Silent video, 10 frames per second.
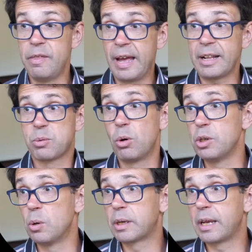and that's what
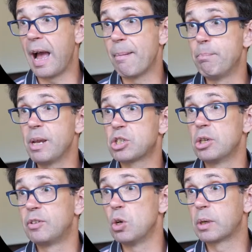your
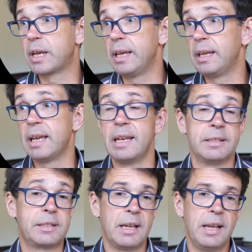ambition of your king
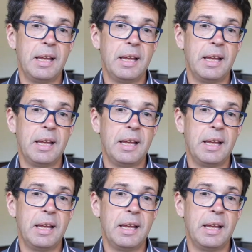is.